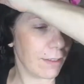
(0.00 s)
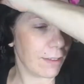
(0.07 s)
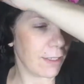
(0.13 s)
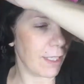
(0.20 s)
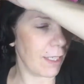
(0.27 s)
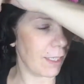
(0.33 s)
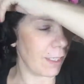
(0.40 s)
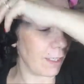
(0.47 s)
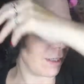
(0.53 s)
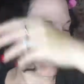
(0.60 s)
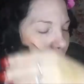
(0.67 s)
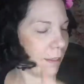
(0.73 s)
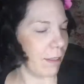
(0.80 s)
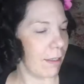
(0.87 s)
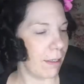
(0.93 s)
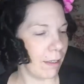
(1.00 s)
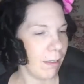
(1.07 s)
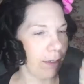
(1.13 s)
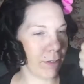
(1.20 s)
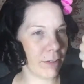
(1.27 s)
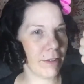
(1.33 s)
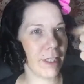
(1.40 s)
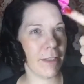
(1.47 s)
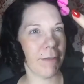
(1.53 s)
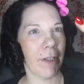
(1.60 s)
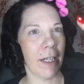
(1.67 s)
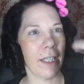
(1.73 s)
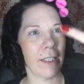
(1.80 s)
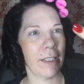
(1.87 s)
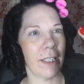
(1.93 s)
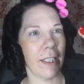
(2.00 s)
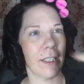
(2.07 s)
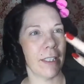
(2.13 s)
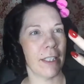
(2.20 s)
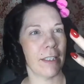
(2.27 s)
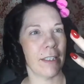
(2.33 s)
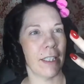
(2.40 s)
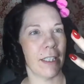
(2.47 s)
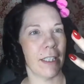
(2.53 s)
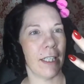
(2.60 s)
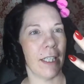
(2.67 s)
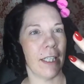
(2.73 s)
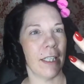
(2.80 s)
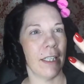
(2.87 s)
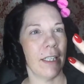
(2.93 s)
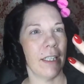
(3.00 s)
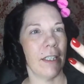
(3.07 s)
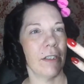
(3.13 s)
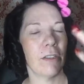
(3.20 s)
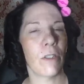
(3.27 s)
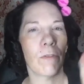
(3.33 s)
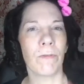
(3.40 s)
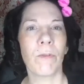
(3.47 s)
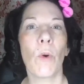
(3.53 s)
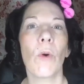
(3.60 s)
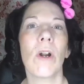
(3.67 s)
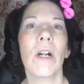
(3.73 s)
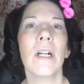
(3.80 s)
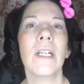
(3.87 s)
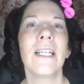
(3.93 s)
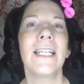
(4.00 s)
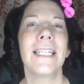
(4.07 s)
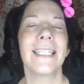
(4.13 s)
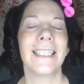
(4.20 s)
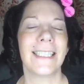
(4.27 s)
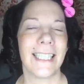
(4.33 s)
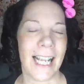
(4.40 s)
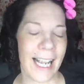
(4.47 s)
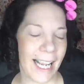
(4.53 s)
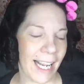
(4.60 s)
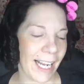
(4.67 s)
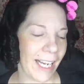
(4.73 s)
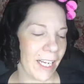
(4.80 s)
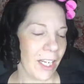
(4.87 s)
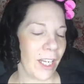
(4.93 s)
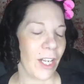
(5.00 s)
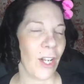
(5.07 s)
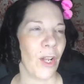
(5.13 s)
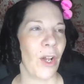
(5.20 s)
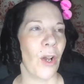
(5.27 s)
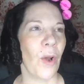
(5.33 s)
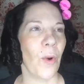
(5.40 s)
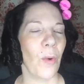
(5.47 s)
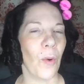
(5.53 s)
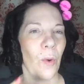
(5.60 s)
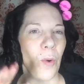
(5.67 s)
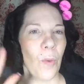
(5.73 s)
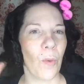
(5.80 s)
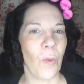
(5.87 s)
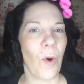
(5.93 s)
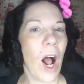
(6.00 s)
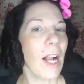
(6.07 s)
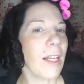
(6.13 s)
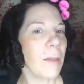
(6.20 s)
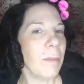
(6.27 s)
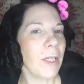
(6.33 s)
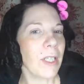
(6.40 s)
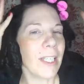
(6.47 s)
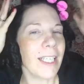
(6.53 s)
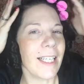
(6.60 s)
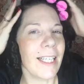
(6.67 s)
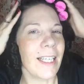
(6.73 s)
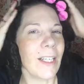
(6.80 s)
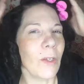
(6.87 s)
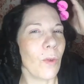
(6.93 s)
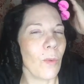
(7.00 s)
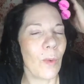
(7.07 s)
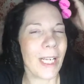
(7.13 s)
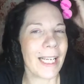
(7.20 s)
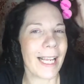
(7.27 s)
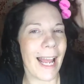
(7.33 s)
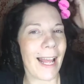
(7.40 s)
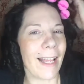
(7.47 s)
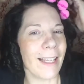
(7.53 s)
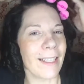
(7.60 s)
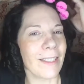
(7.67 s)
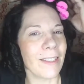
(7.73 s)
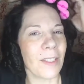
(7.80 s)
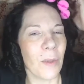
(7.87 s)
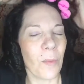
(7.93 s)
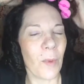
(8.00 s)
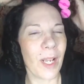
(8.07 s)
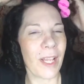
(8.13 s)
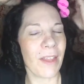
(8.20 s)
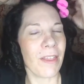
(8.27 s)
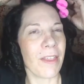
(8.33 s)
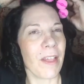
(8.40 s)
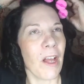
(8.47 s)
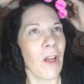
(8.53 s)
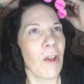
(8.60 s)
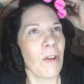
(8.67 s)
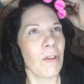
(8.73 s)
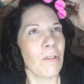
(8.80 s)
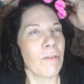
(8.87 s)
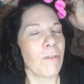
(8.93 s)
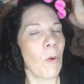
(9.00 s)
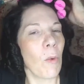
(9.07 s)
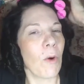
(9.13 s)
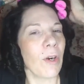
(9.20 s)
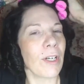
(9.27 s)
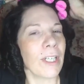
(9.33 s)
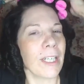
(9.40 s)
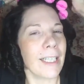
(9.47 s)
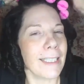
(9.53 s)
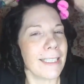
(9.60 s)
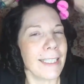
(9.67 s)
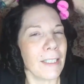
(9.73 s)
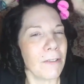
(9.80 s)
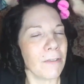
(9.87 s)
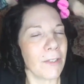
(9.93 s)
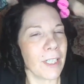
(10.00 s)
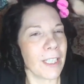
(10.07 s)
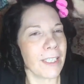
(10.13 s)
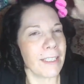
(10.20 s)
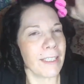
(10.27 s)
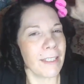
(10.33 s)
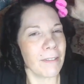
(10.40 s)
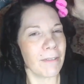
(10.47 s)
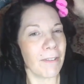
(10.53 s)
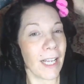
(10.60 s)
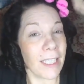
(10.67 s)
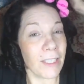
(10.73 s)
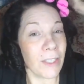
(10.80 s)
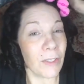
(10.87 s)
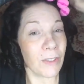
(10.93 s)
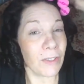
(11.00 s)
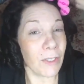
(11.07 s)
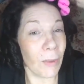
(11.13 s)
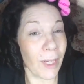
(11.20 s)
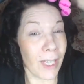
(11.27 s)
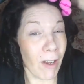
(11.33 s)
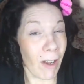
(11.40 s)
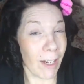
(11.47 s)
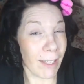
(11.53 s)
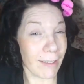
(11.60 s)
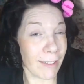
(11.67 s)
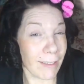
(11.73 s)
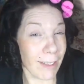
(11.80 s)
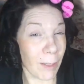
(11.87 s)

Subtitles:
let's see, Thursday, Friday, Saturday, Sunday. So 4-day rockabilly weekend with 4 different venues going on at the